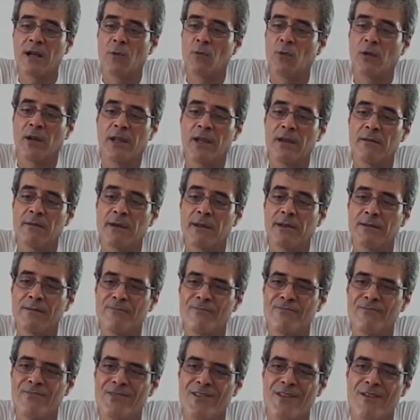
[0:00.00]
I will give it
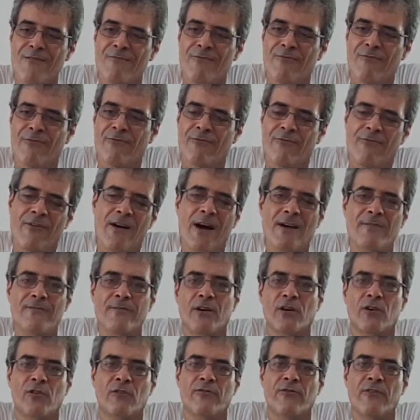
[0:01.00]
five
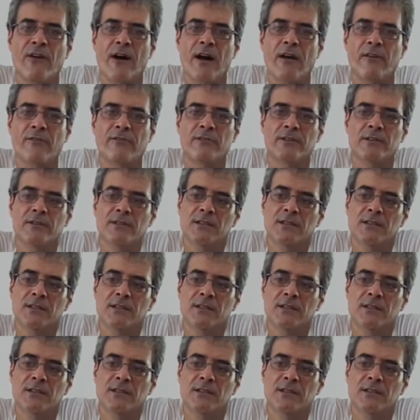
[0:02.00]
out of five.